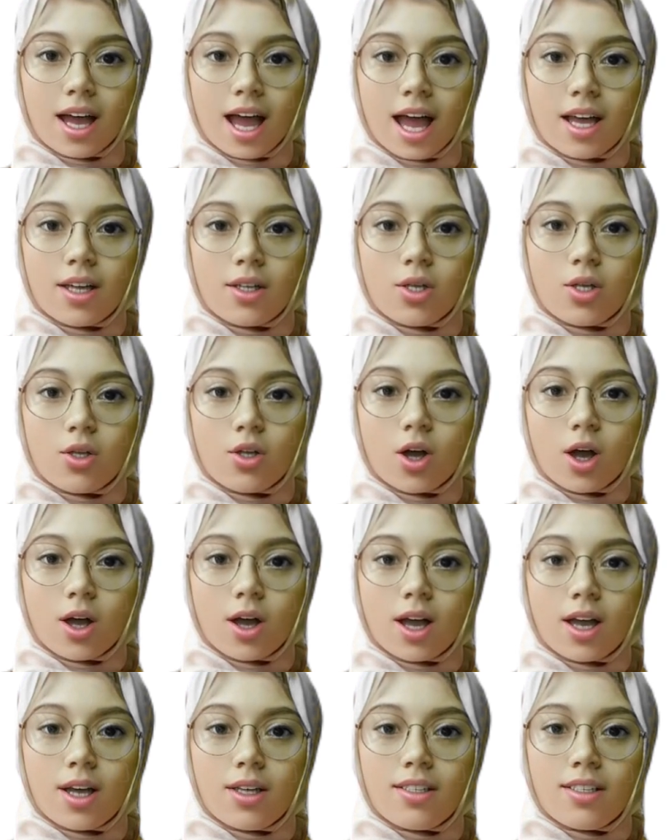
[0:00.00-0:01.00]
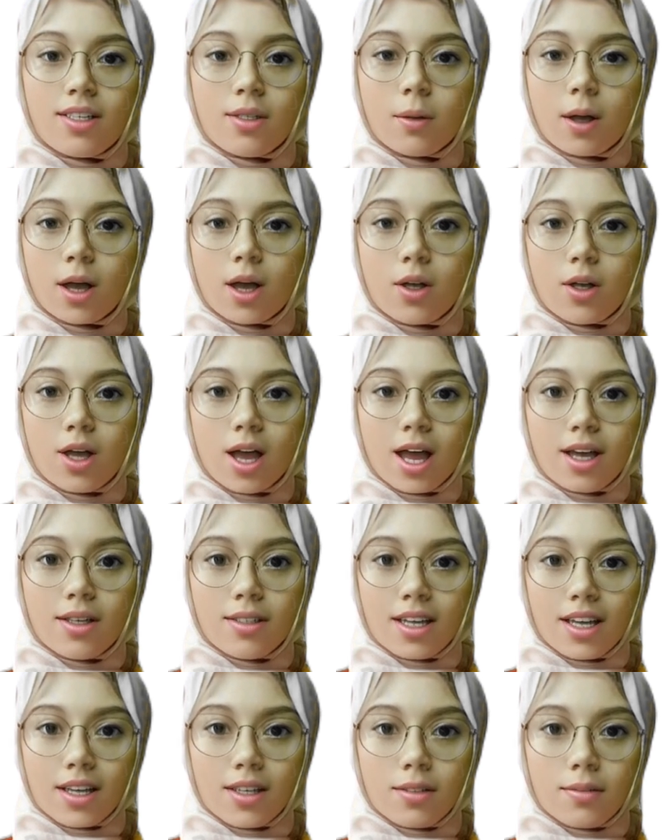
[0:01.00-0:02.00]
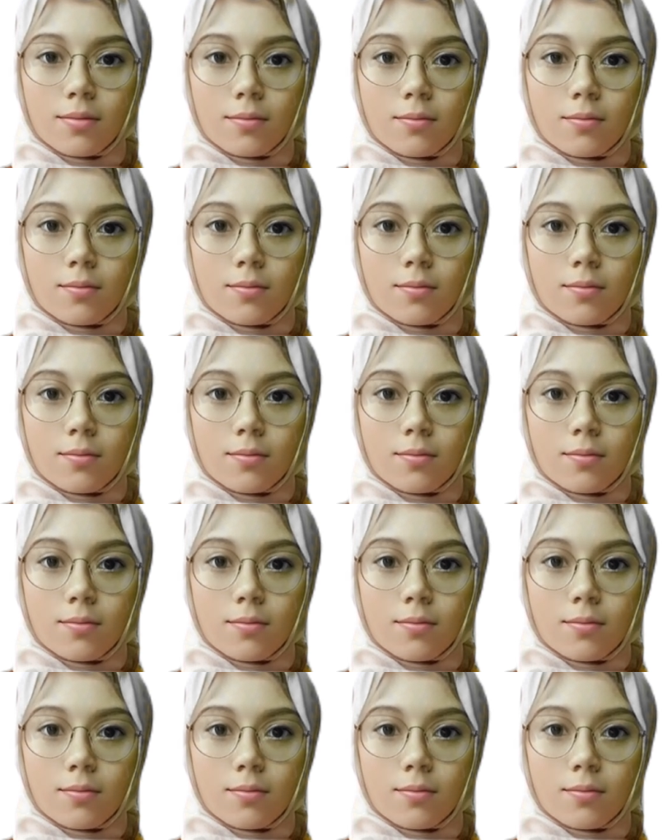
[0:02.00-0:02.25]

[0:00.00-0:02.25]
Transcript: and a strong and inspiring ending.